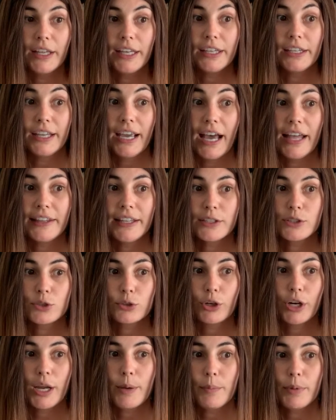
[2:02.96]
like, yeah, that's
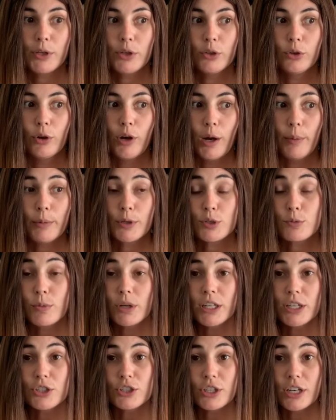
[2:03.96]
great, but you know how much
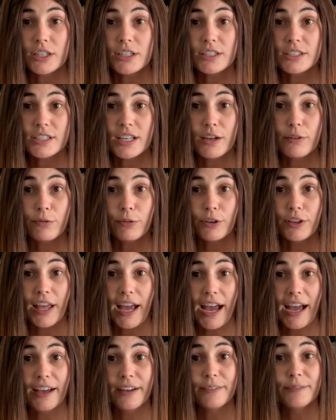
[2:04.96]
money she had to save for
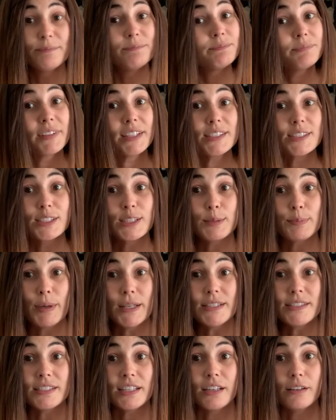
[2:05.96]
that? It's
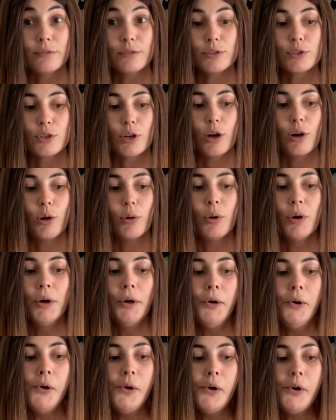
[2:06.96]
expensive. So
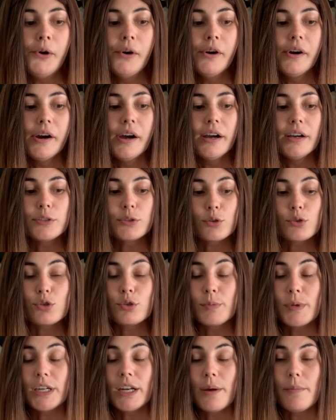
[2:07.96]

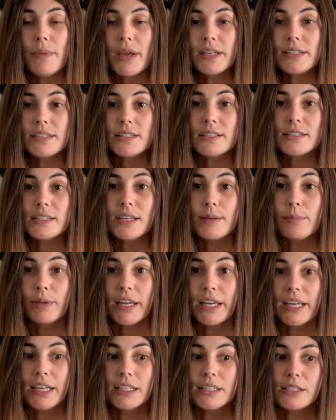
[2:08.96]
social media makes it seem
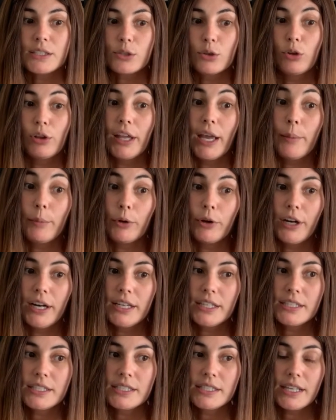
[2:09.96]
like it's
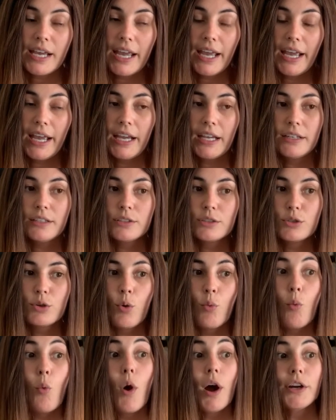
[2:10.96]
glamorous and
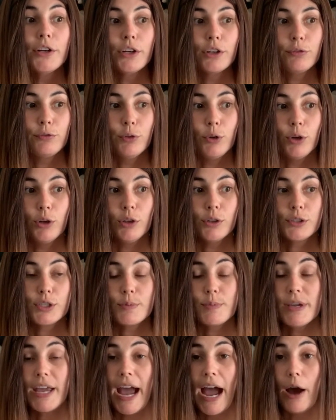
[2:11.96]
wonderful to
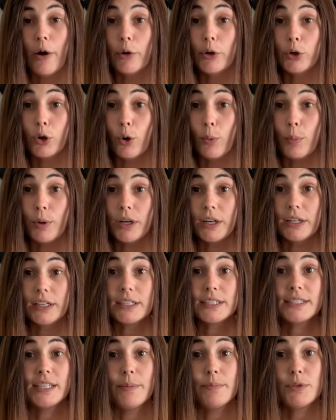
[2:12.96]
be out and open and
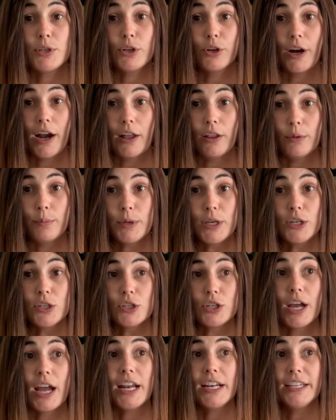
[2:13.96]
accepting your
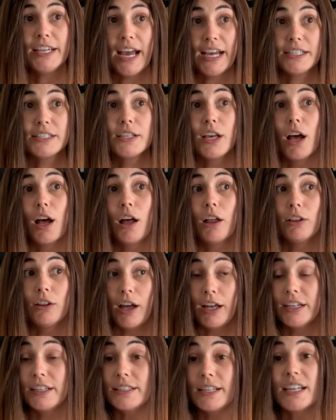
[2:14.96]
alopecia, and yes, a
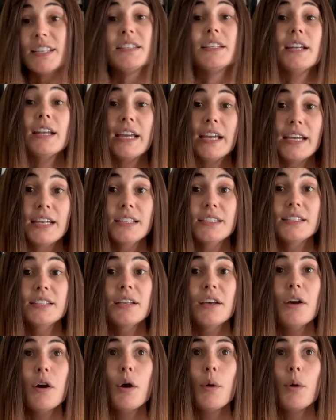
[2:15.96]
lot of days it is,